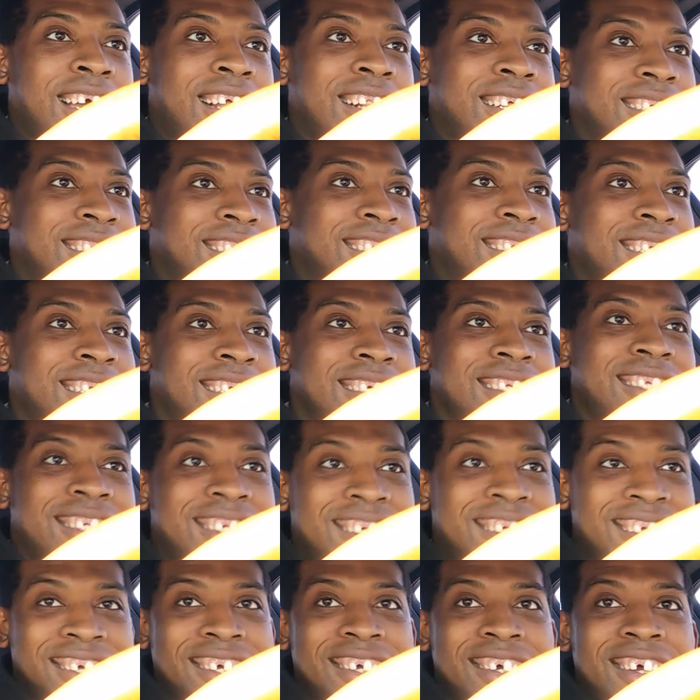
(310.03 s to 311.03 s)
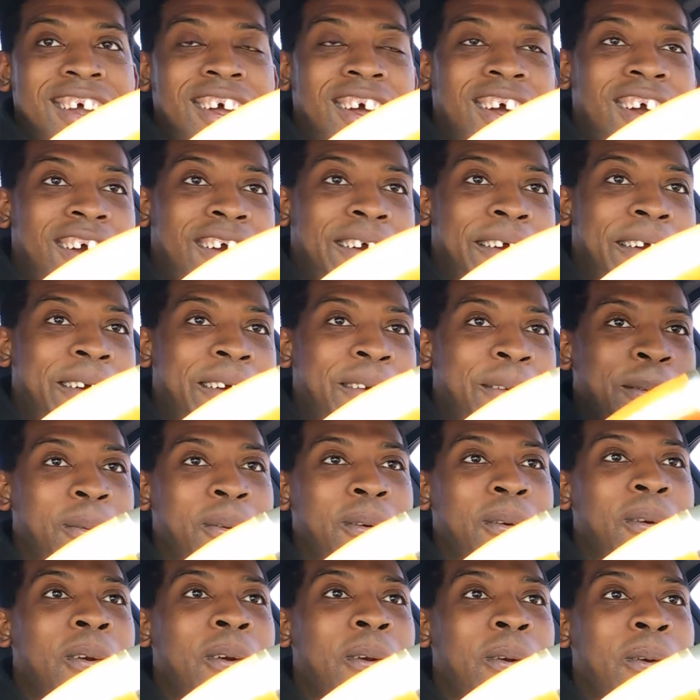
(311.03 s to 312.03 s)
The seats are,
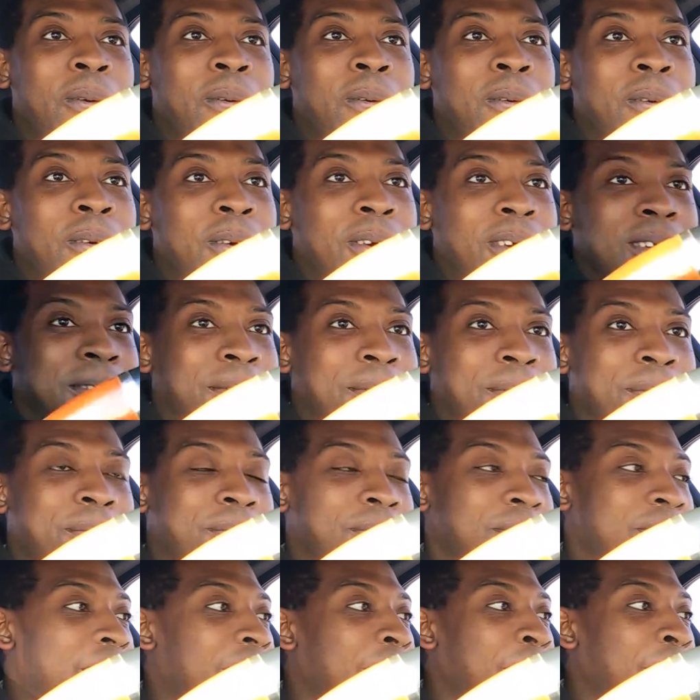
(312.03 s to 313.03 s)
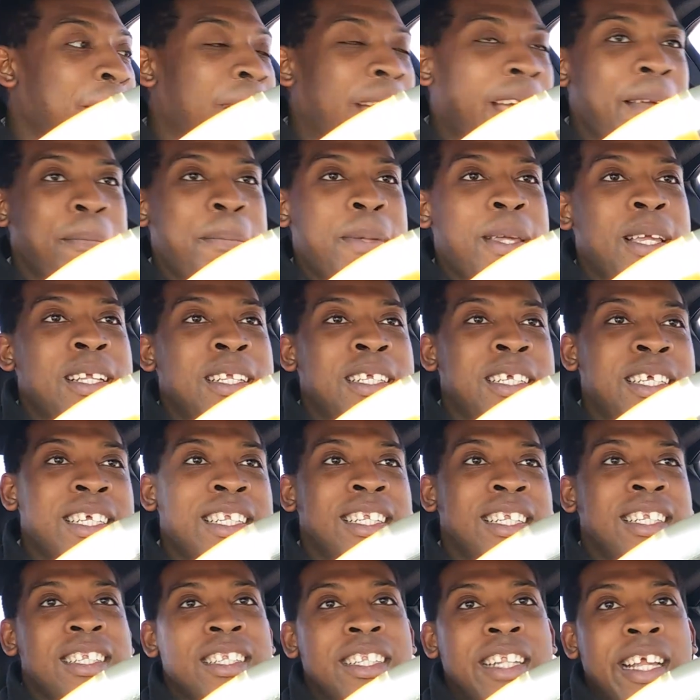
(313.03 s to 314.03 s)
in my
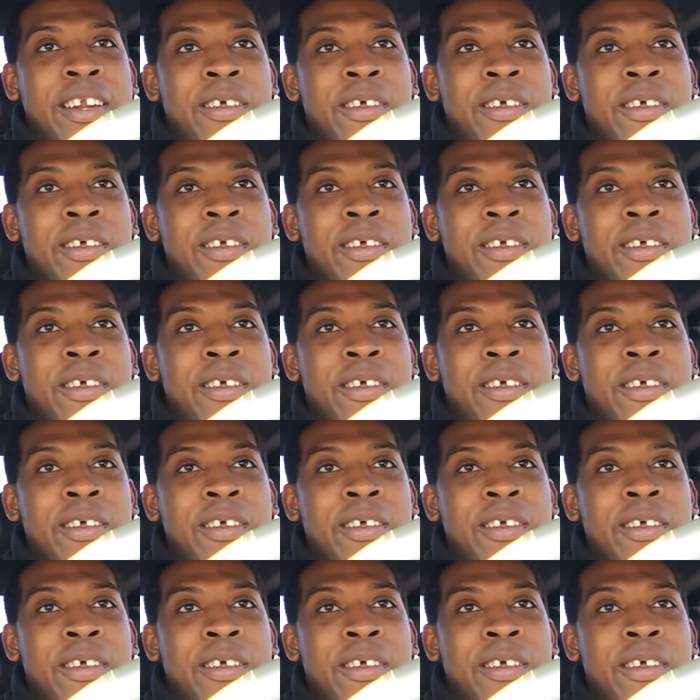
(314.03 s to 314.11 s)
opinion,